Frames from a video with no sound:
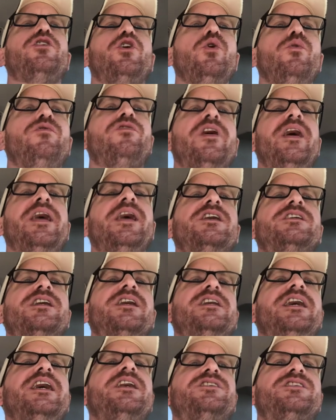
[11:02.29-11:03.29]
and the two
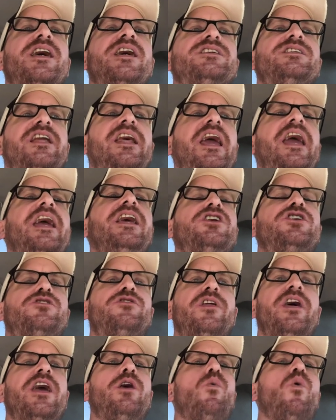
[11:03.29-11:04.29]
things that he says in
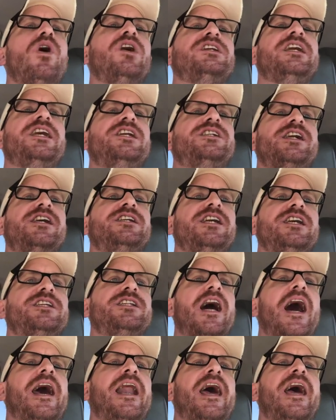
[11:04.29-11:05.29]
each thing. One, he
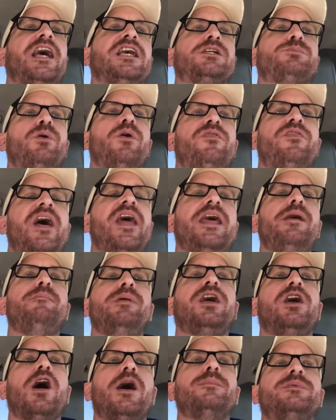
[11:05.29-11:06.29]
says he's not an expert.
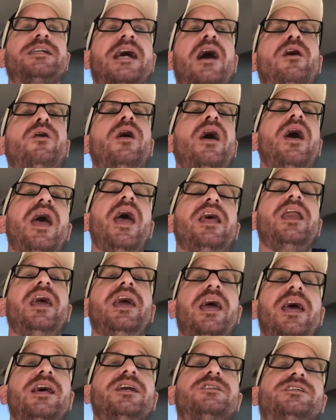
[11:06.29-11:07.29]
Then he becomes out
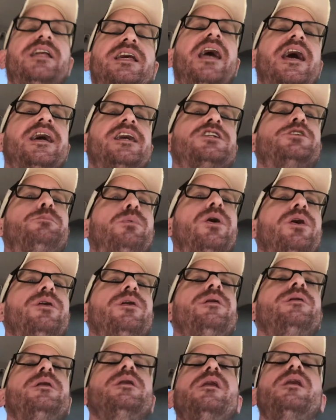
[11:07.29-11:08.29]
and he is the
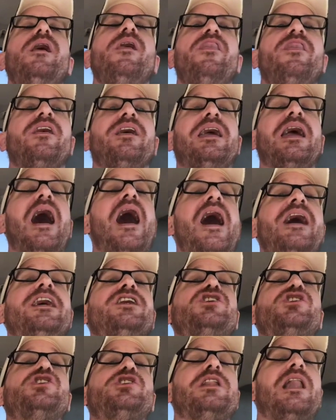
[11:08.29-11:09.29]
expert. The
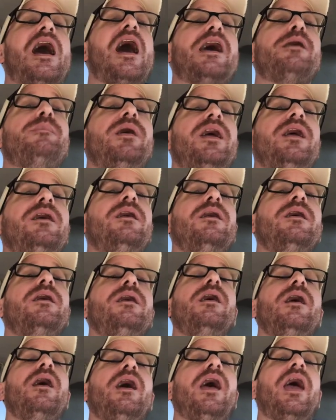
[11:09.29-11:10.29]
guy is
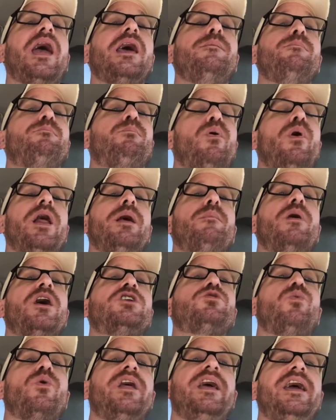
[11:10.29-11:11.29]
slimy, and
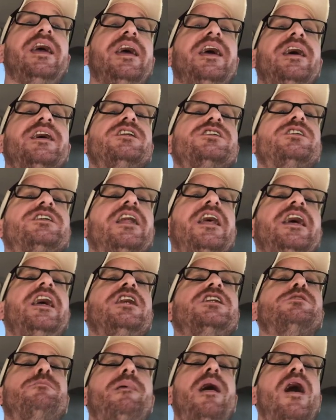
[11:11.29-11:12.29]
pretty much what he is,
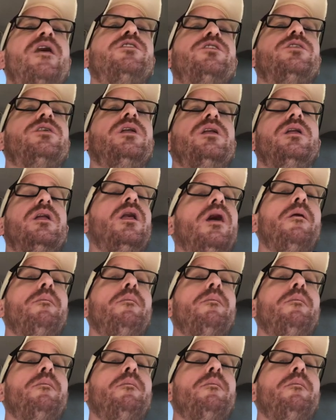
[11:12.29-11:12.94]
and he's about